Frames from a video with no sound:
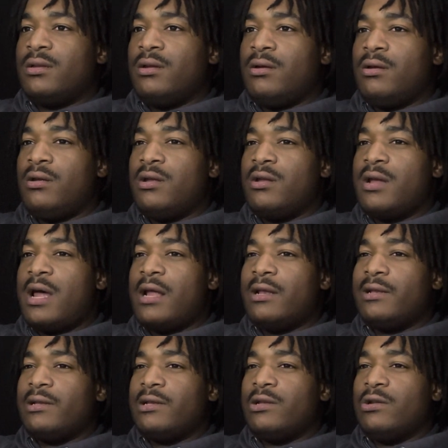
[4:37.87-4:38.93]
you're not
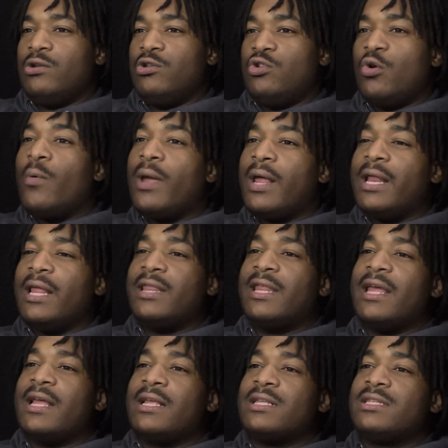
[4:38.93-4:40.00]
doing
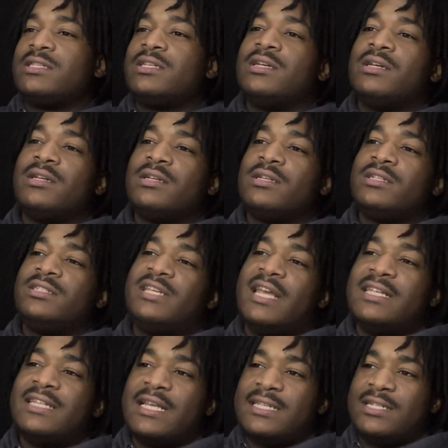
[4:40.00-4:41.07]
anything to change
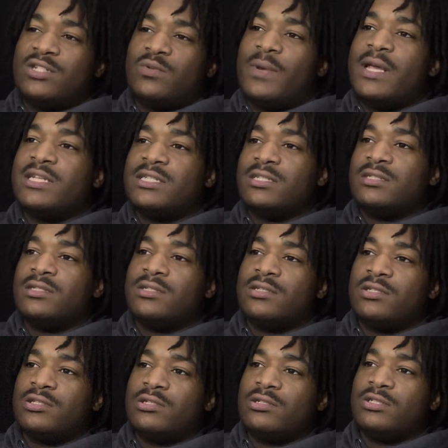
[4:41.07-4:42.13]
that situation.
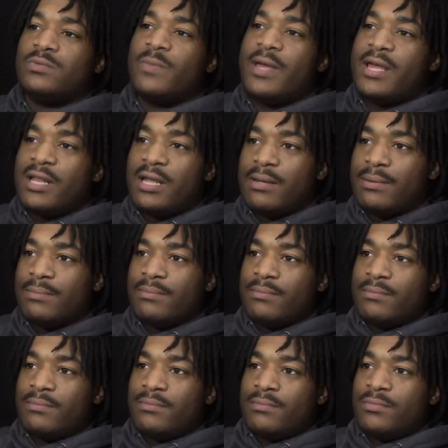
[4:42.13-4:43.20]
You're just waking up,
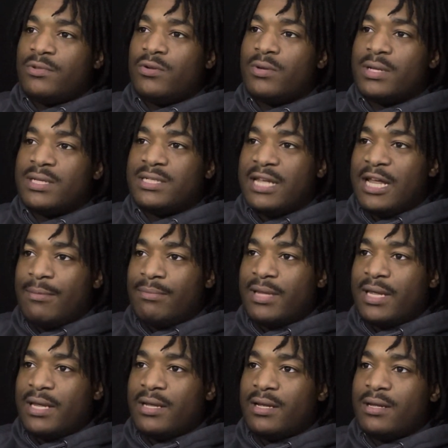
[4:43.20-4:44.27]
doing the same
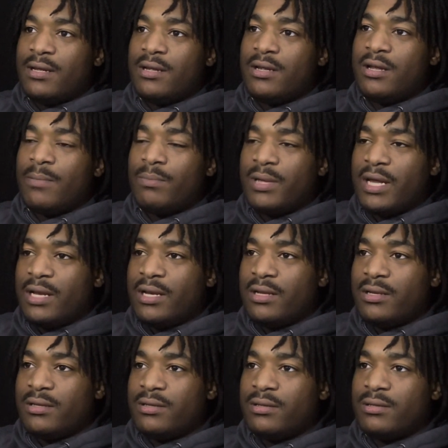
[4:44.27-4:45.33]
thing, complaining.
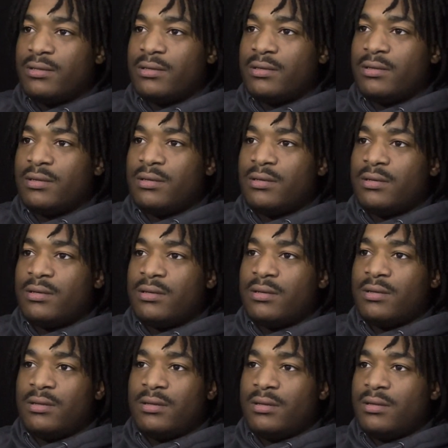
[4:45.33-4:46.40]

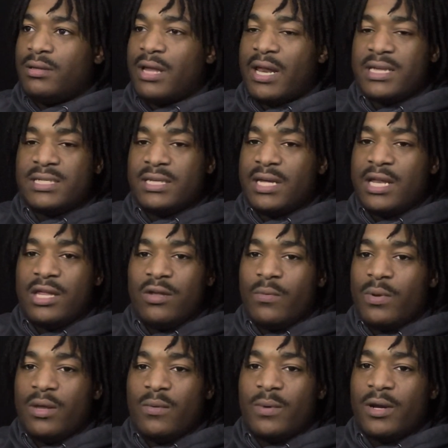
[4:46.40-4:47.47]
That isn't getting you
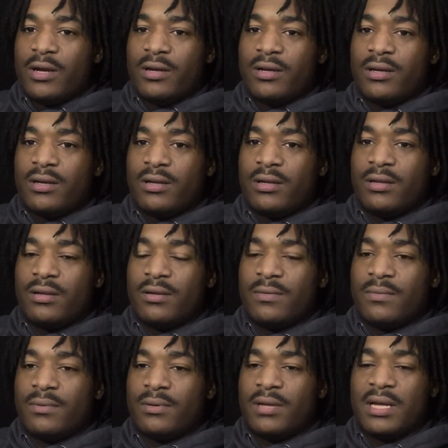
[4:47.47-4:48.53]
anywhere.
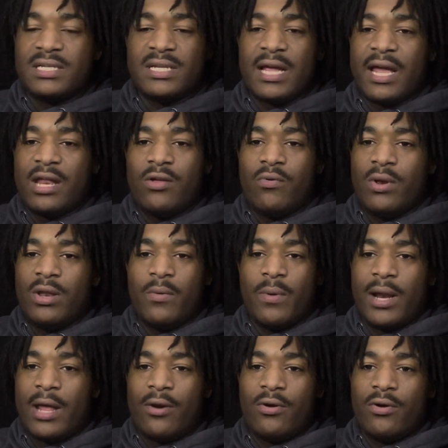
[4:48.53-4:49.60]
It's not getting you anywhere
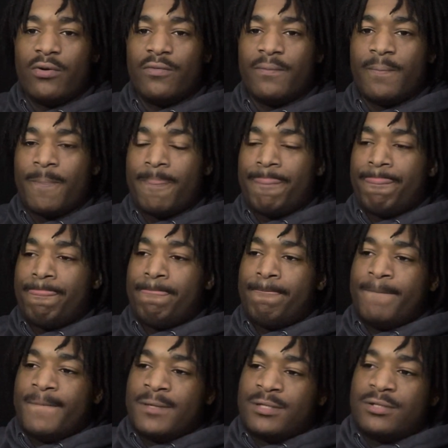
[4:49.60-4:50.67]
at all.
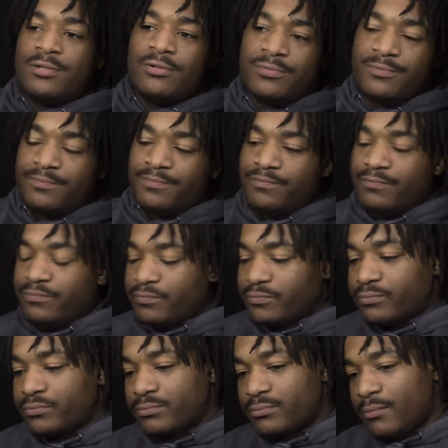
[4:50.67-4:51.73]
So
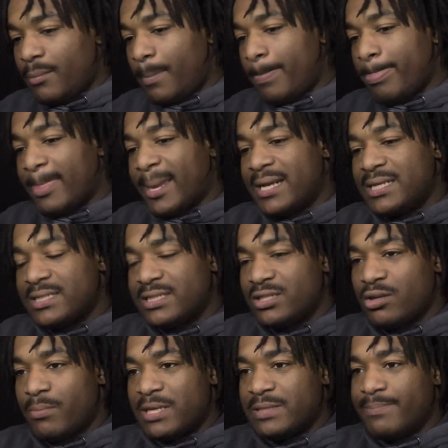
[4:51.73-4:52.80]
it's just so
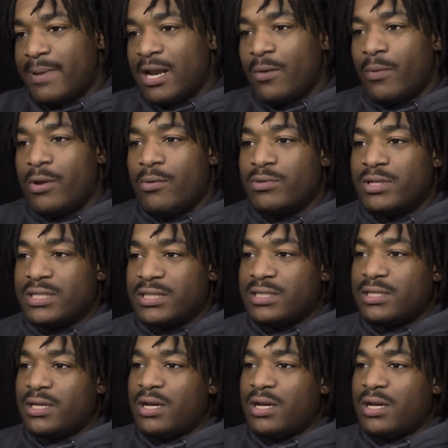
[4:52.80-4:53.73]
much better when you just